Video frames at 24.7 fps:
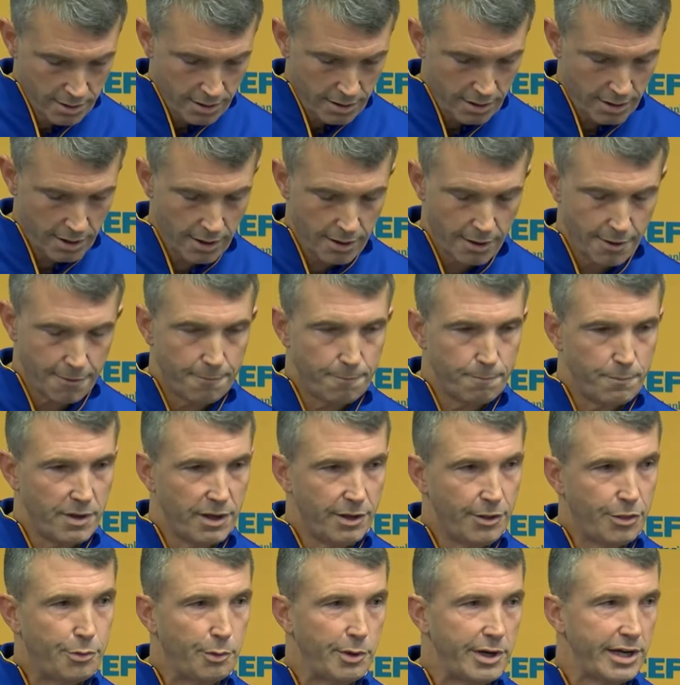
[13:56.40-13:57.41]
Um,
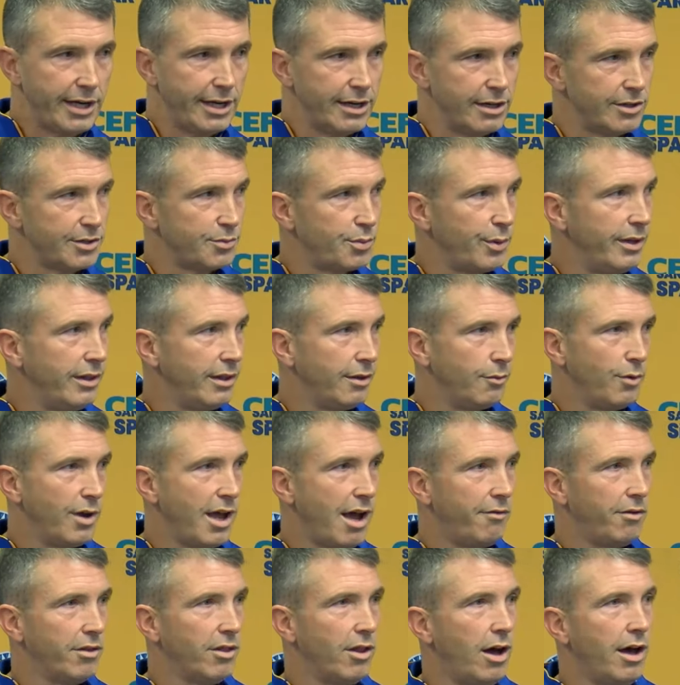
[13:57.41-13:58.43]
in three years, we we
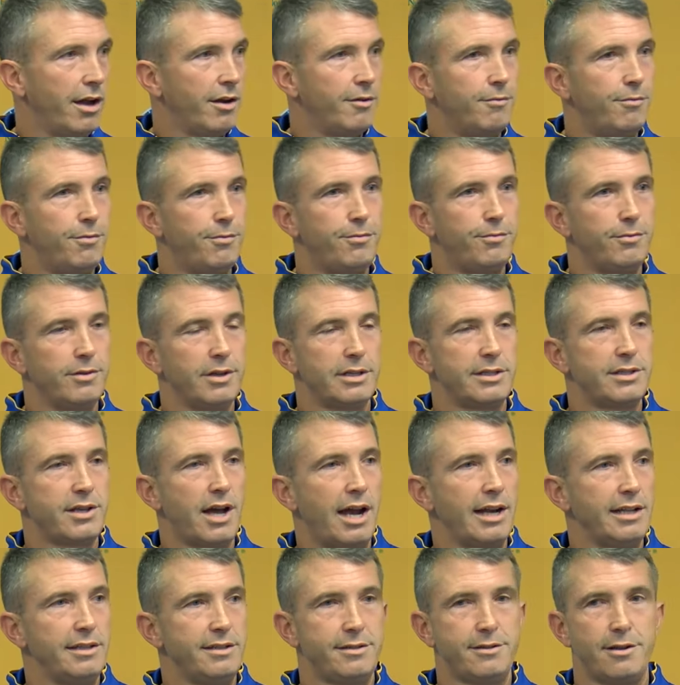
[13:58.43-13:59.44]
have a lot of
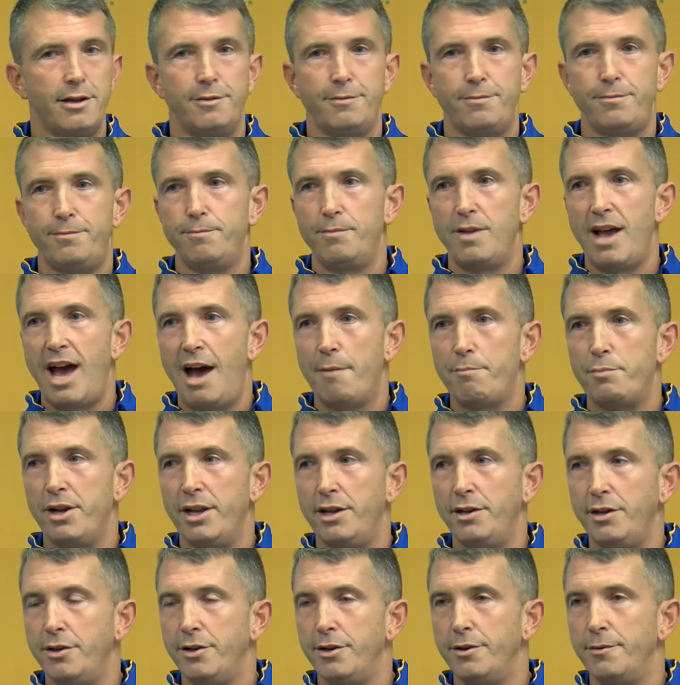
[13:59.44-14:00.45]
exciting stuff
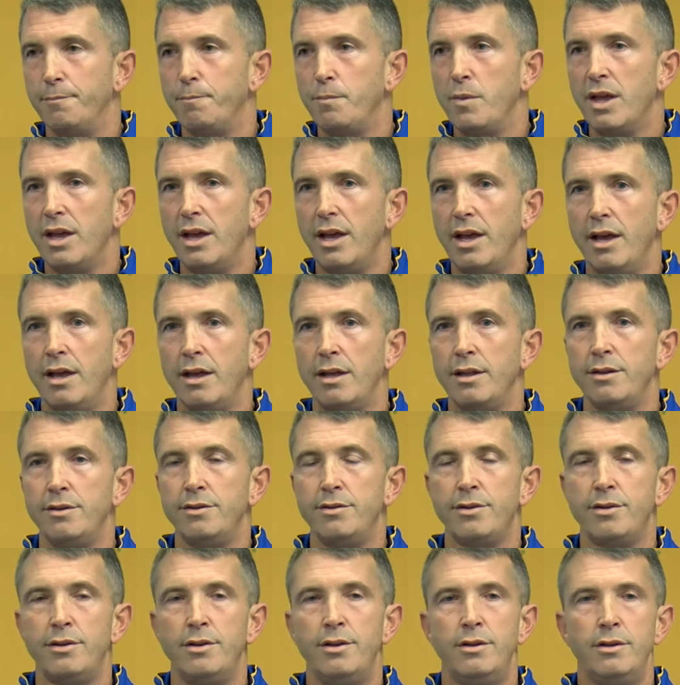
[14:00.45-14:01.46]
happening here, and